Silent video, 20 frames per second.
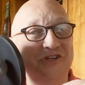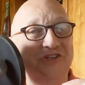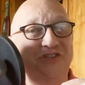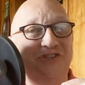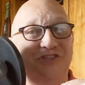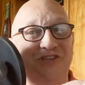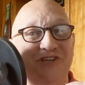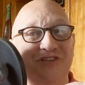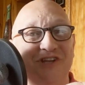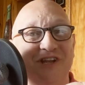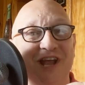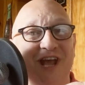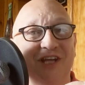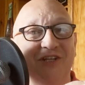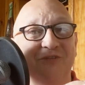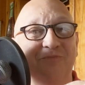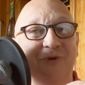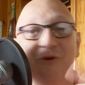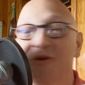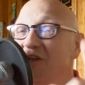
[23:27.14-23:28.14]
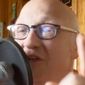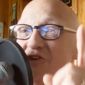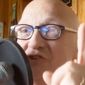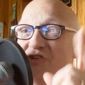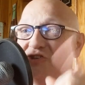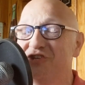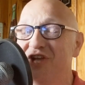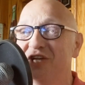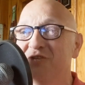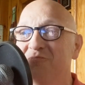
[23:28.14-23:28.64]
She's an expert.
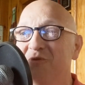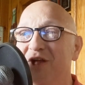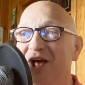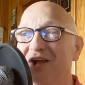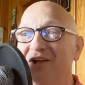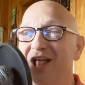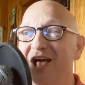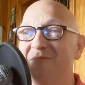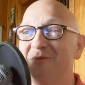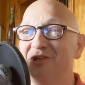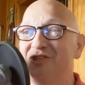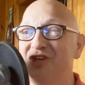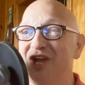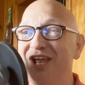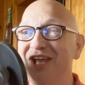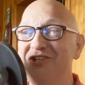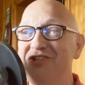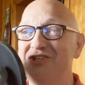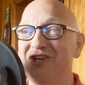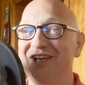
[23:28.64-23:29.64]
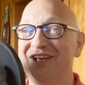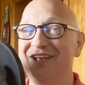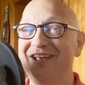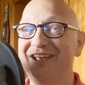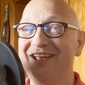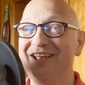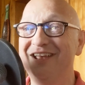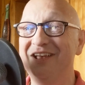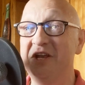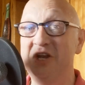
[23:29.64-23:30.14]
She's an expert on climate change.
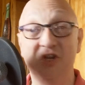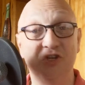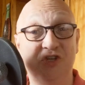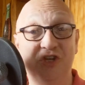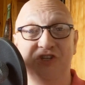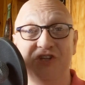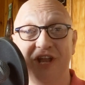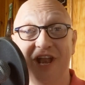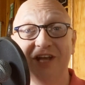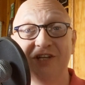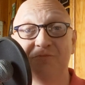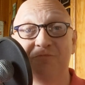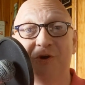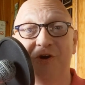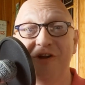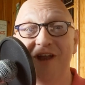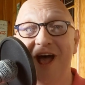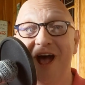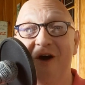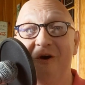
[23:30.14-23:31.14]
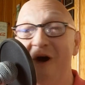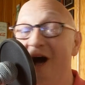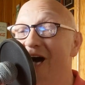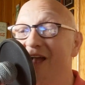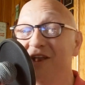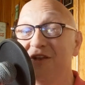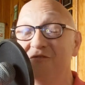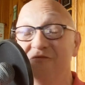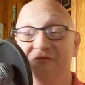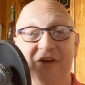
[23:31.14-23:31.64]
She's an expert now on
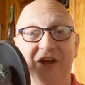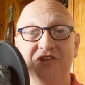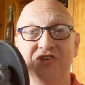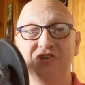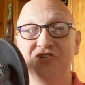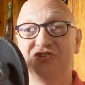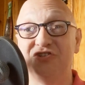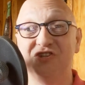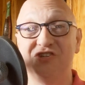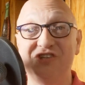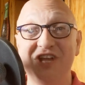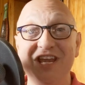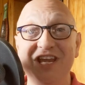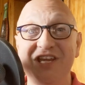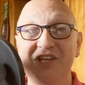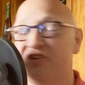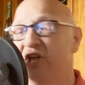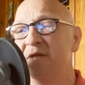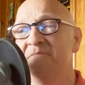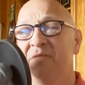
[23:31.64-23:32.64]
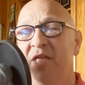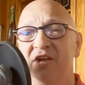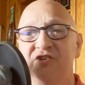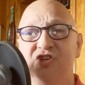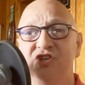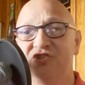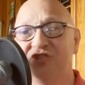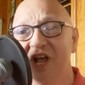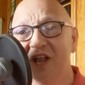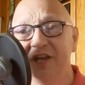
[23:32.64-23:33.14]
infectious disease, and
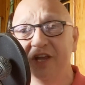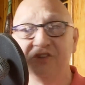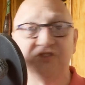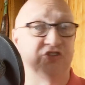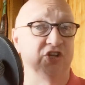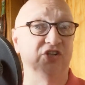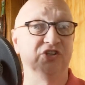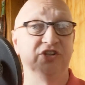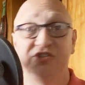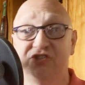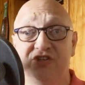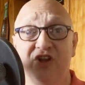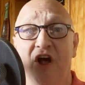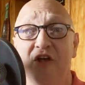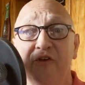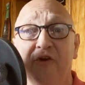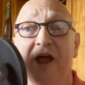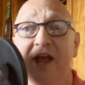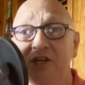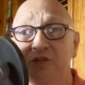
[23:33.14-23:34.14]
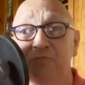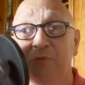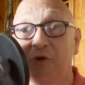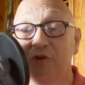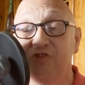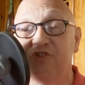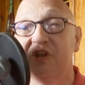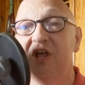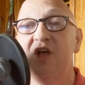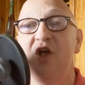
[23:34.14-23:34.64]
she's telling us to listen to other
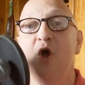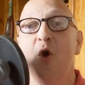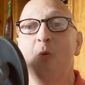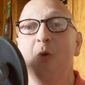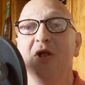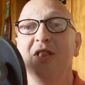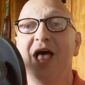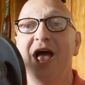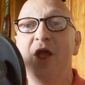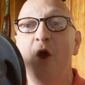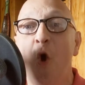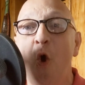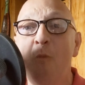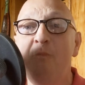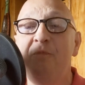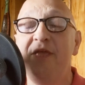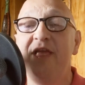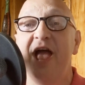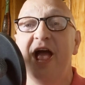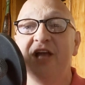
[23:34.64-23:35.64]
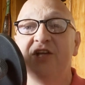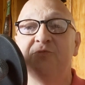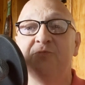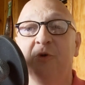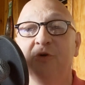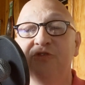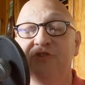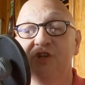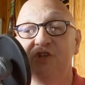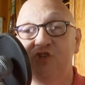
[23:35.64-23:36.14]
experts. Well, I hope the
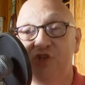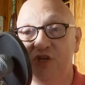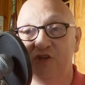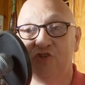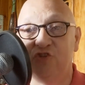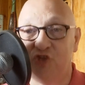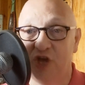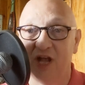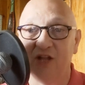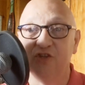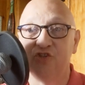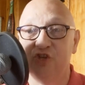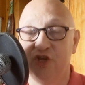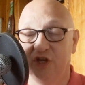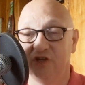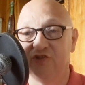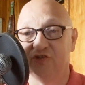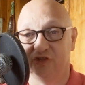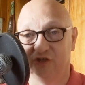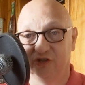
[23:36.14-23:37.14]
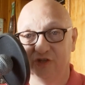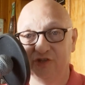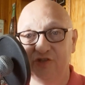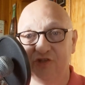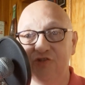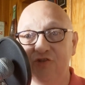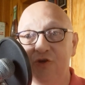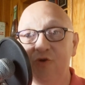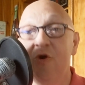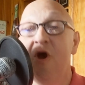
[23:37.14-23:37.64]
experts that she is challenging us to listen
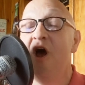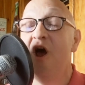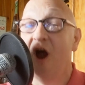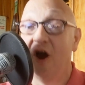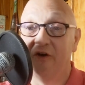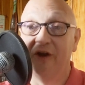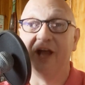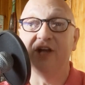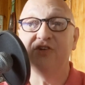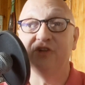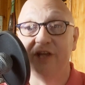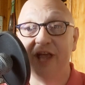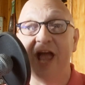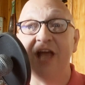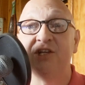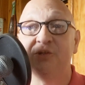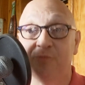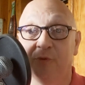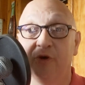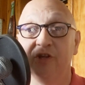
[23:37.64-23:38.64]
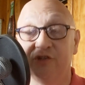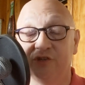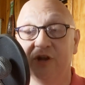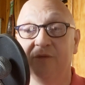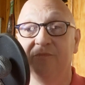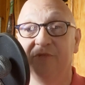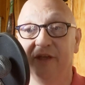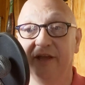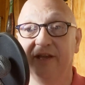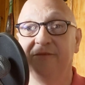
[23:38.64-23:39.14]
to are actually expert at
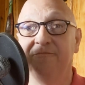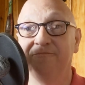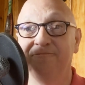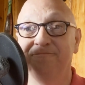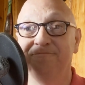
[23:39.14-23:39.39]
something.